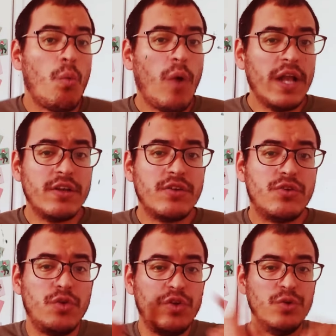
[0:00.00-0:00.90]

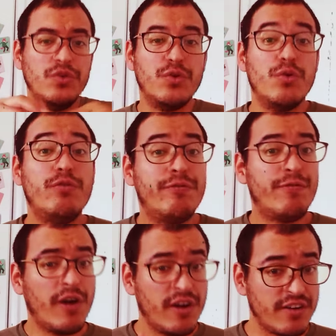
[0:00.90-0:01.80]
what do you do
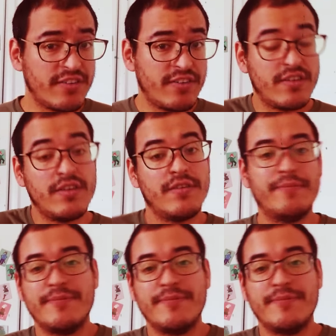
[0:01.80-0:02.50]
first?